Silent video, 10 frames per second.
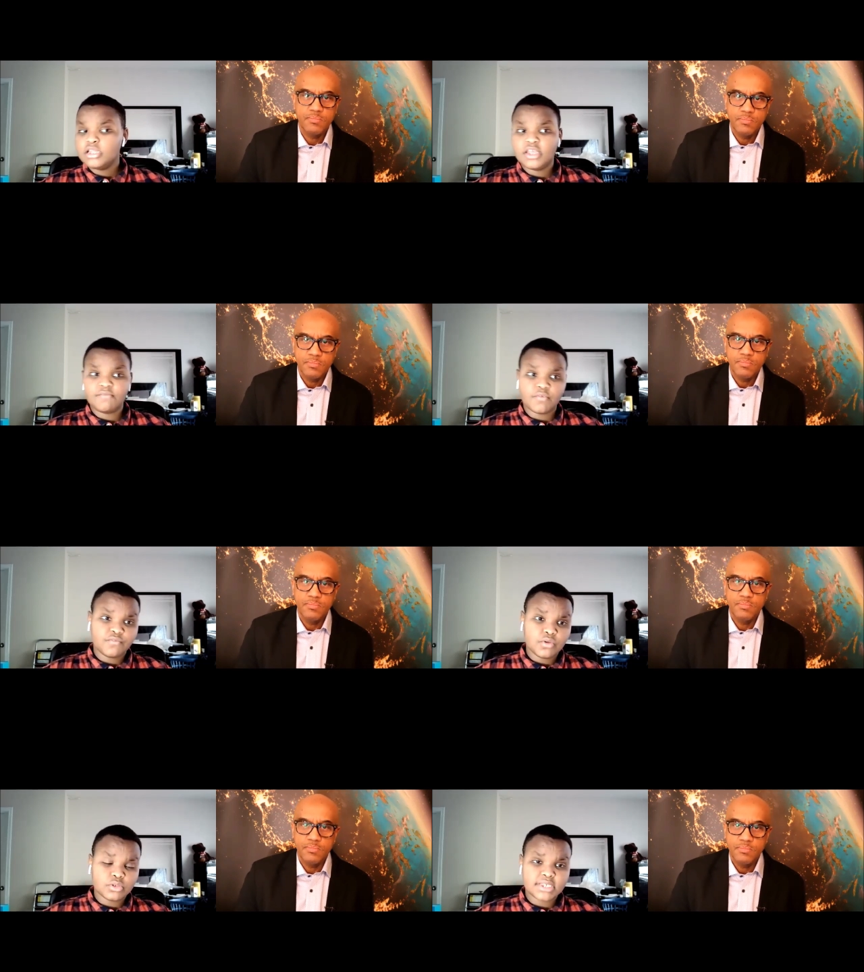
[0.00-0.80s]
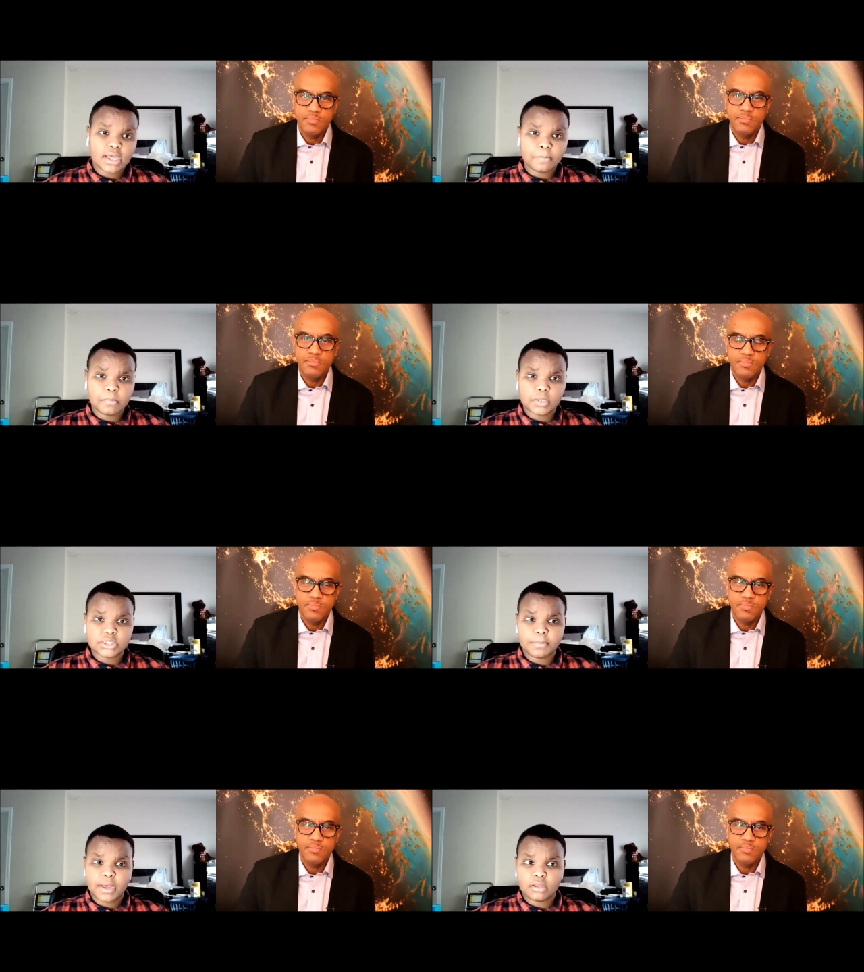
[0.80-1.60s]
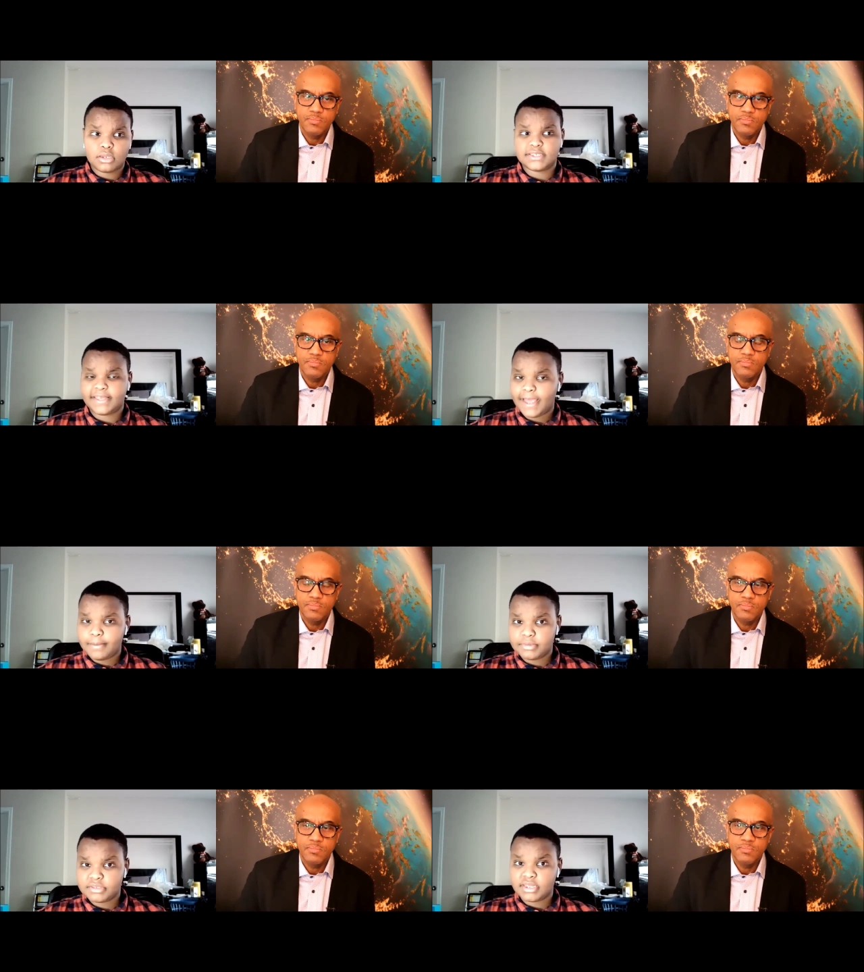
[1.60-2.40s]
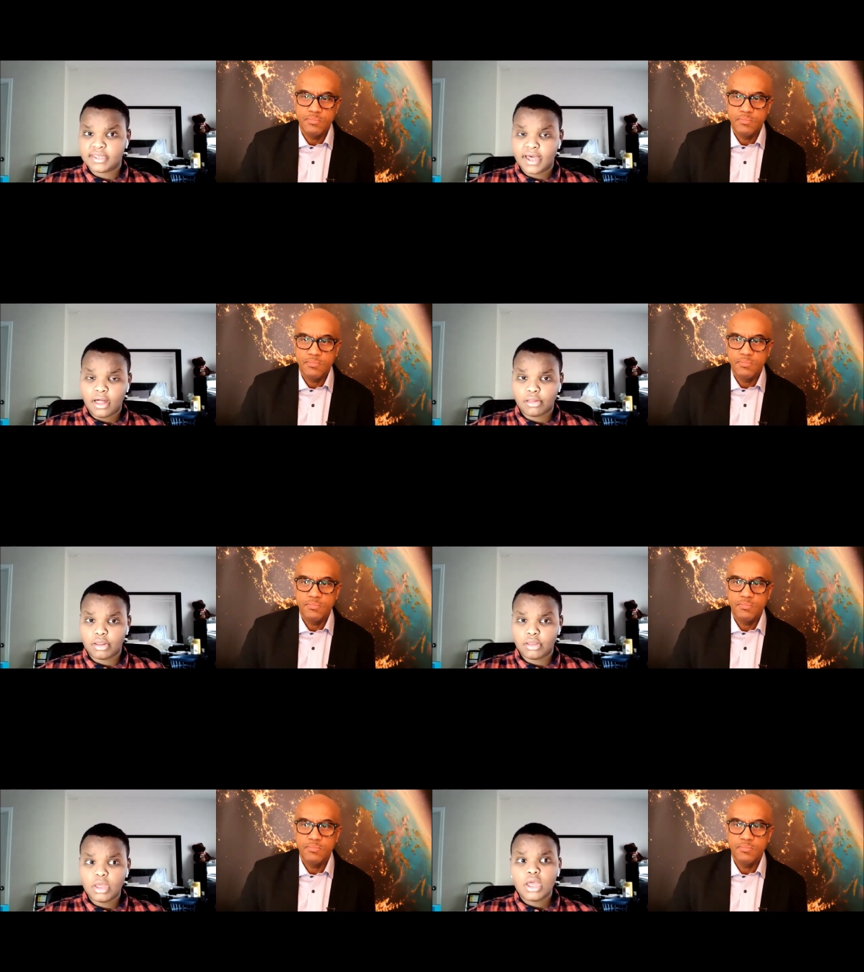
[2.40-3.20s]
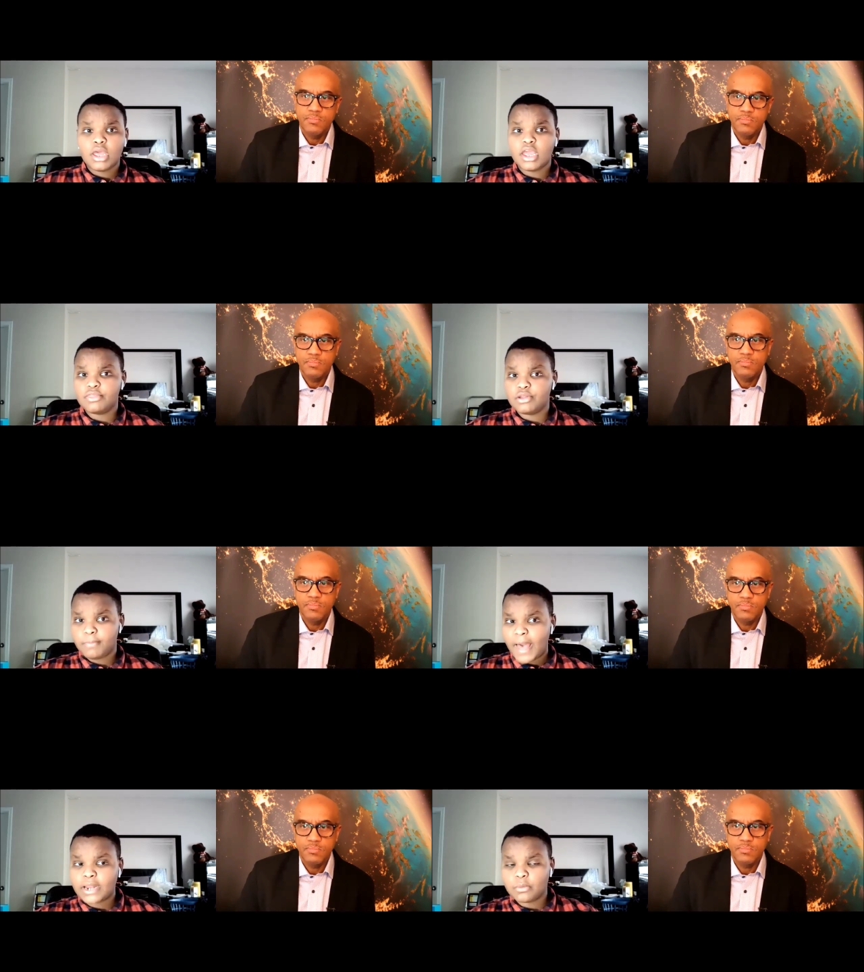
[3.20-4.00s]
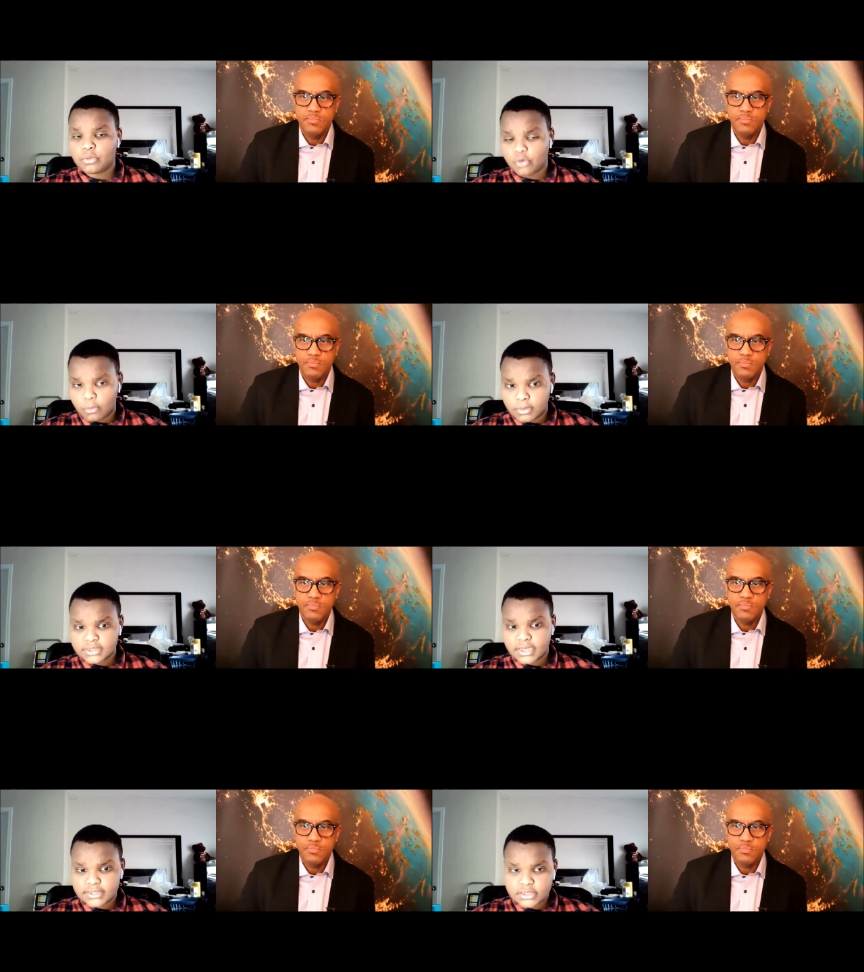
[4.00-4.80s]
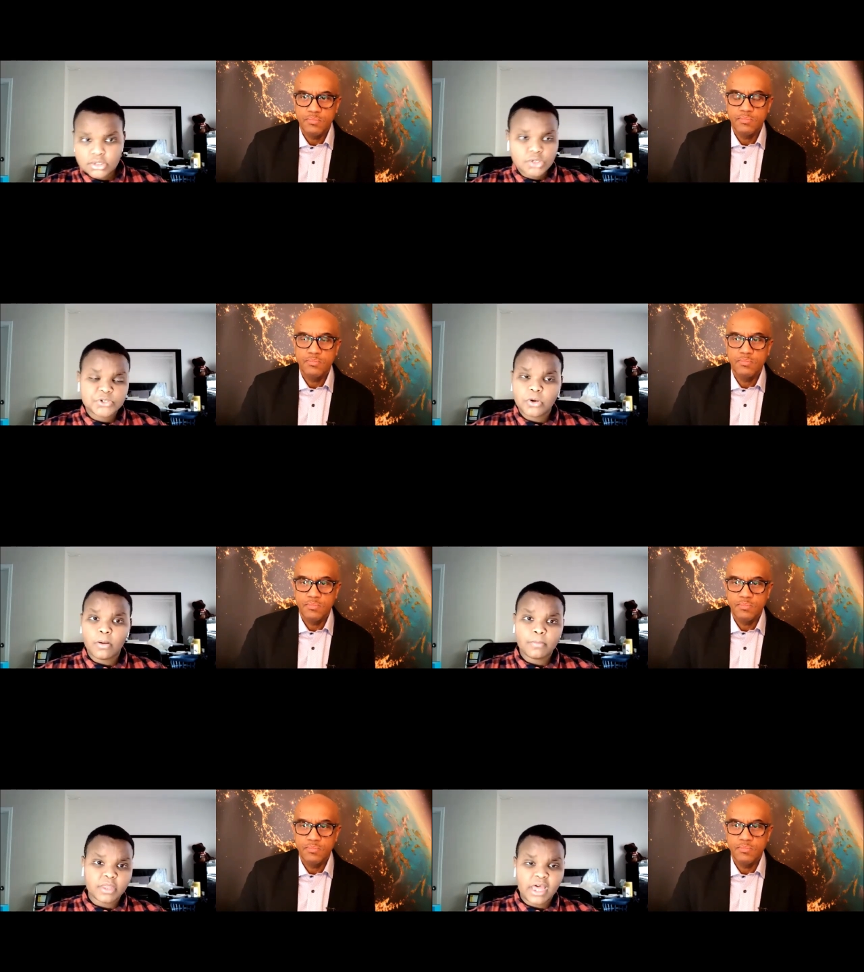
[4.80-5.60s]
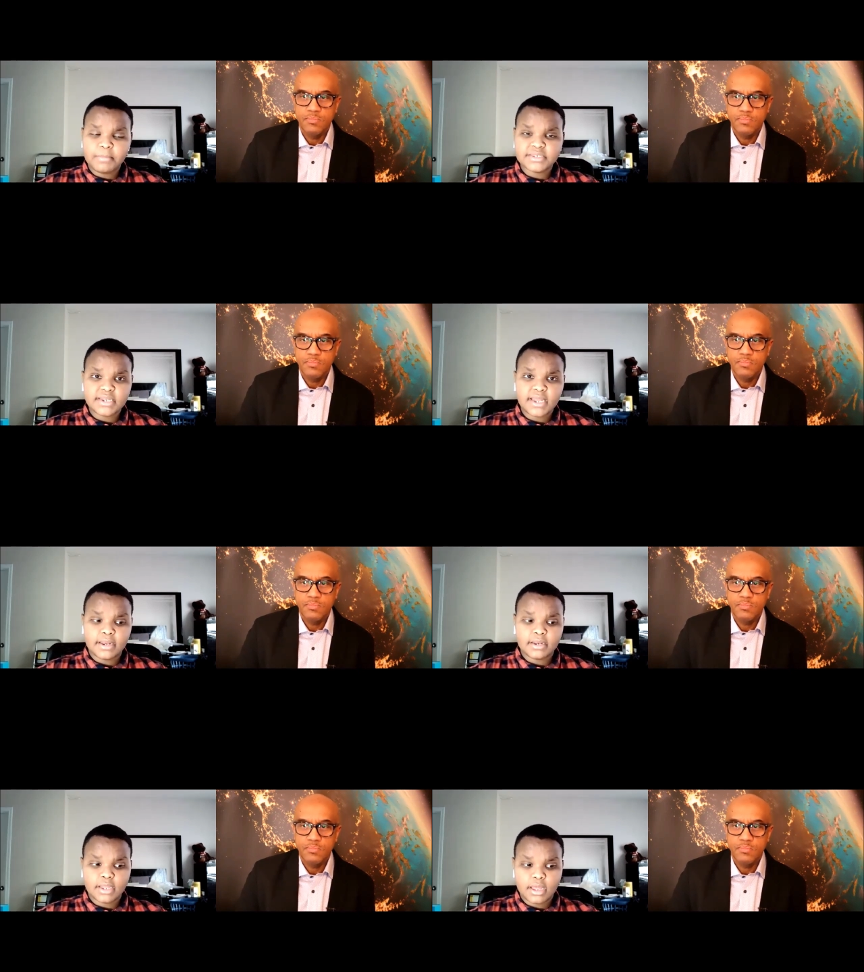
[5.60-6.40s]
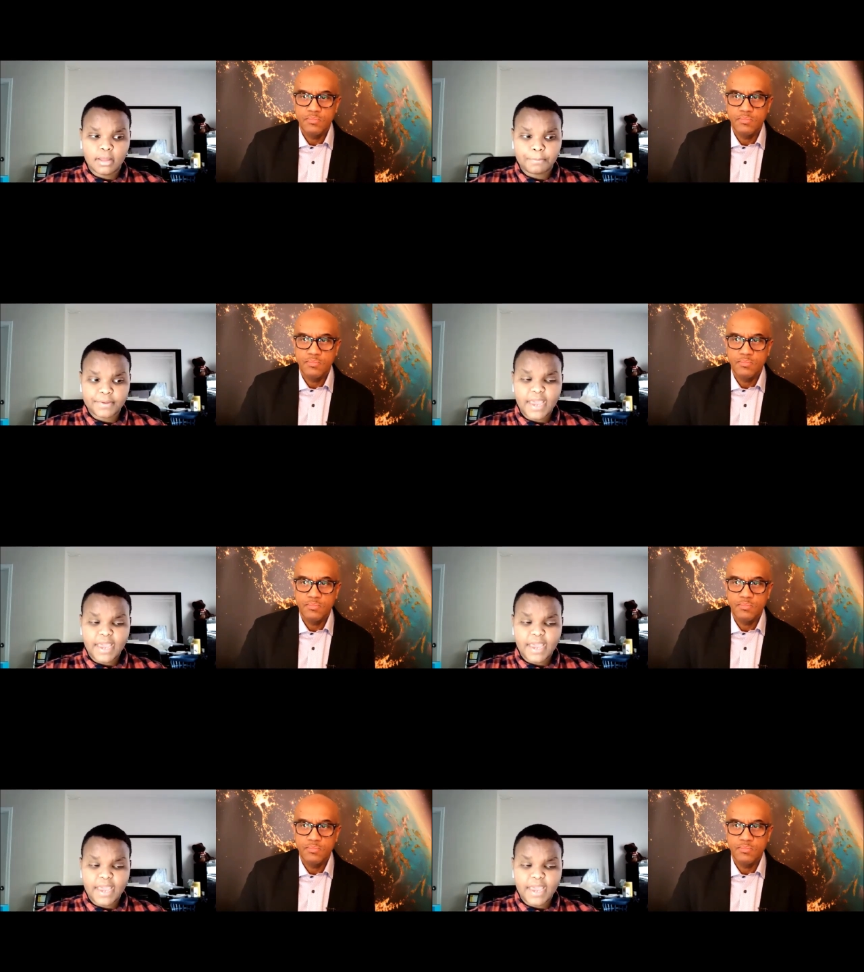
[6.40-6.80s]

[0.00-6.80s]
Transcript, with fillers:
Speaker 1: They've refused to help municipalities like Edmonton and Calgary in their battle with homelessness. So Edmonton and uh,